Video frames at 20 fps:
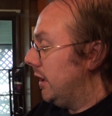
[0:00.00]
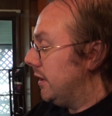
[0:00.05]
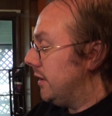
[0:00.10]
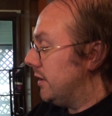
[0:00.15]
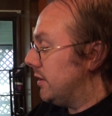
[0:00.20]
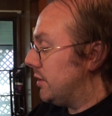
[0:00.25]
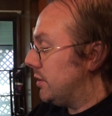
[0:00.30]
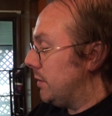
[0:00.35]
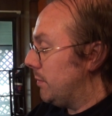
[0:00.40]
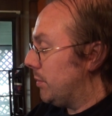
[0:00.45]

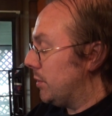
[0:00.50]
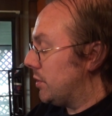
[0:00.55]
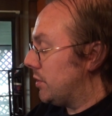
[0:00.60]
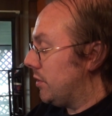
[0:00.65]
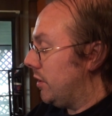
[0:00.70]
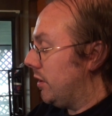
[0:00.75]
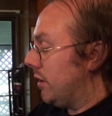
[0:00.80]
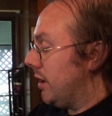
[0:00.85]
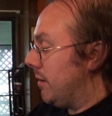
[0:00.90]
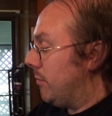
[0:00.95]
The super
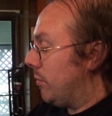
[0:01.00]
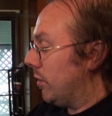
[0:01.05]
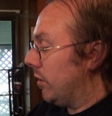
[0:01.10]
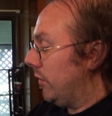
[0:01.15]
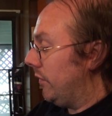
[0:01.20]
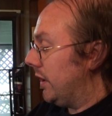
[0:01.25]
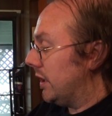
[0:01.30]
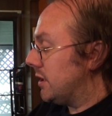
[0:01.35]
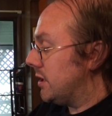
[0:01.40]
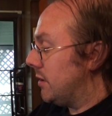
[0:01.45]
strong immortal
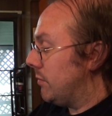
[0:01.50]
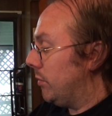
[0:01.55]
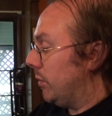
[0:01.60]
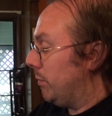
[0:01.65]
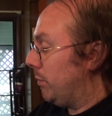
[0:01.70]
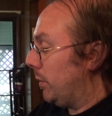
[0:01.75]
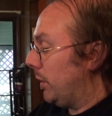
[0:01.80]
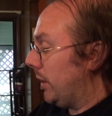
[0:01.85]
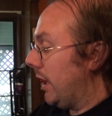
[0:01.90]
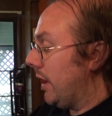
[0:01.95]
vixen will
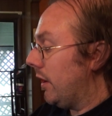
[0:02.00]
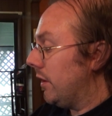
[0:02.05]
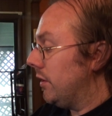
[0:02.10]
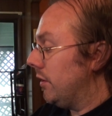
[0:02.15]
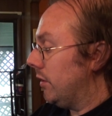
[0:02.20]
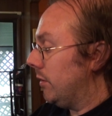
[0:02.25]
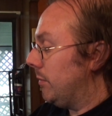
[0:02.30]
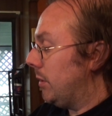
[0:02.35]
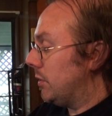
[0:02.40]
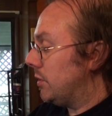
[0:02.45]
play on
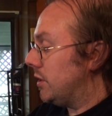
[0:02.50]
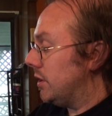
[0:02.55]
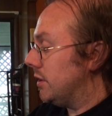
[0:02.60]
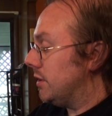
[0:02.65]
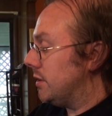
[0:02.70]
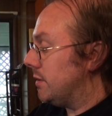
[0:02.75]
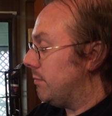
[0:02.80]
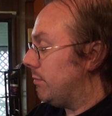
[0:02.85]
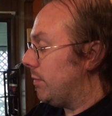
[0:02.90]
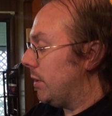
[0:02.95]
your
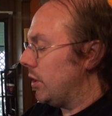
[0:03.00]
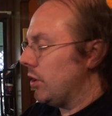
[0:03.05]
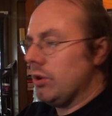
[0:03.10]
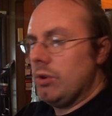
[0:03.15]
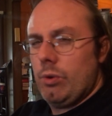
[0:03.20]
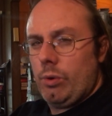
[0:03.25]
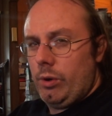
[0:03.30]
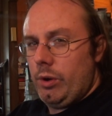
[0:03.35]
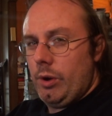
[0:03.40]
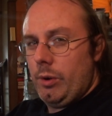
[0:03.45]
emotions, but
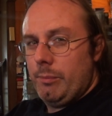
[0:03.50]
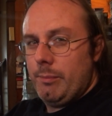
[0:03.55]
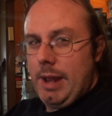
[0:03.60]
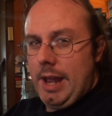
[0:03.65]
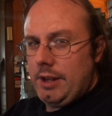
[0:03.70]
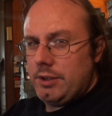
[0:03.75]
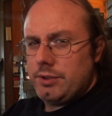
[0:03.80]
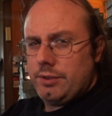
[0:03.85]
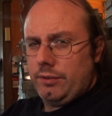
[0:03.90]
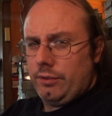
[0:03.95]
you're no
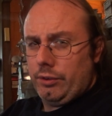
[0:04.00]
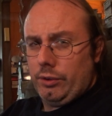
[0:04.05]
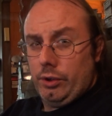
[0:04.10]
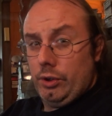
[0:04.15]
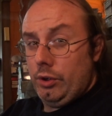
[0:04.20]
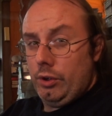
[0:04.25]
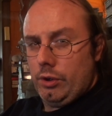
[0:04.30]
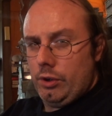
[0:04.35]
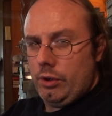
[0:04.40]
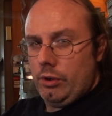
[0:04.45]
match for
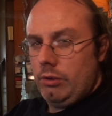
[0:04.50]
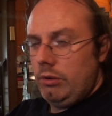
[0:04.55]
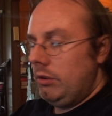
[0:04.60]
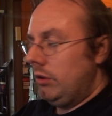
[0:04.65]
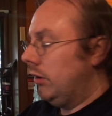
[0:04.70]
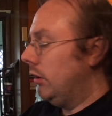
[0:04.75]
her